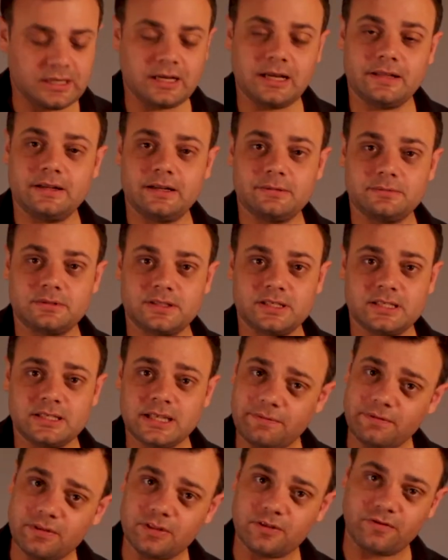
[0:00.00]
and then up to the
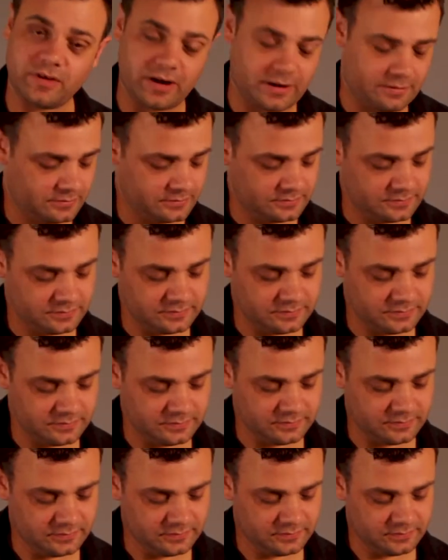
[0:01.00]
7th fret.
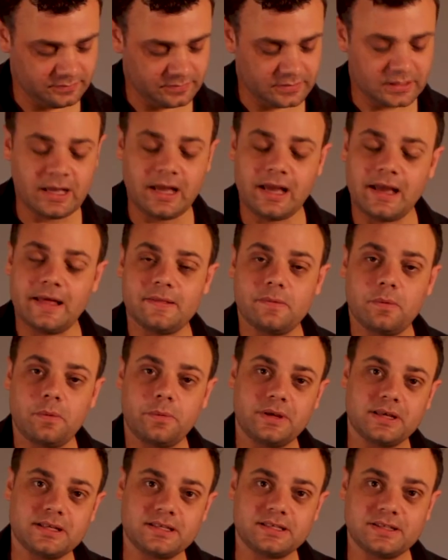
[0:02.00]
And then when
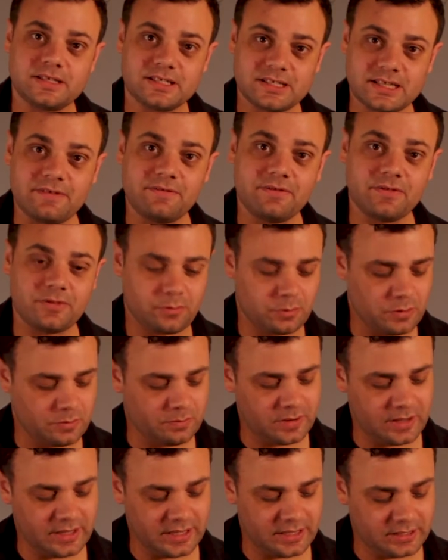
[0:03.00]
we get to the 7th, we're
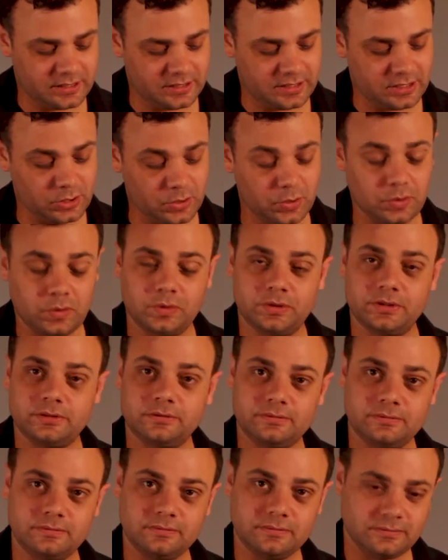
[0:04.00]
playing a chord,
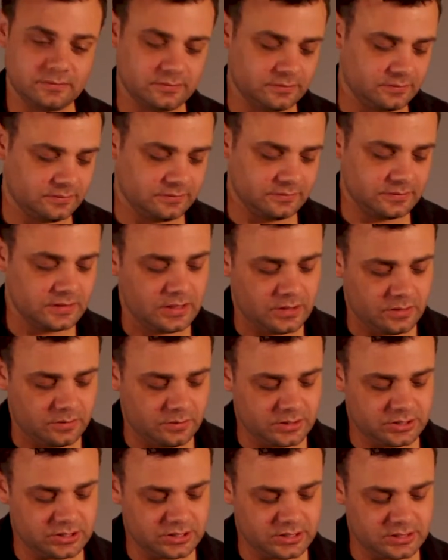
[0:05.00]

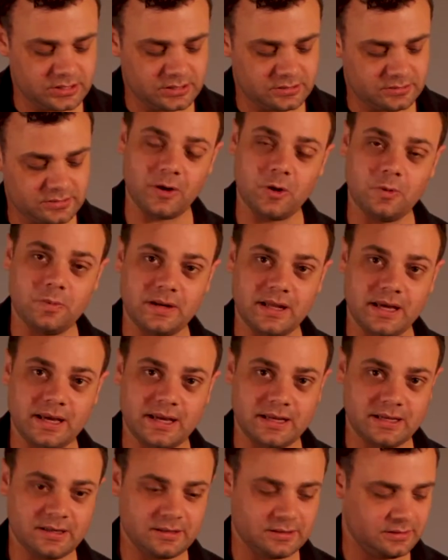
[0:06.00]
which is open
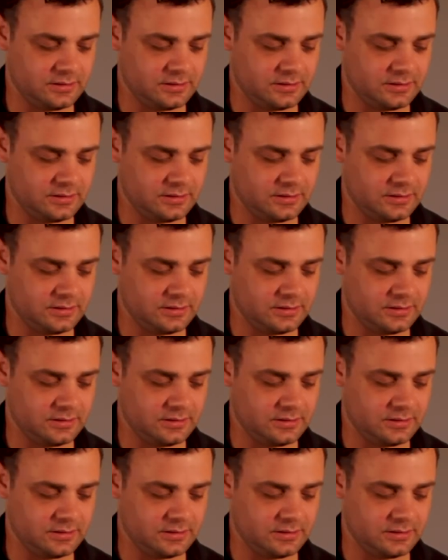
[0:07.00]
A,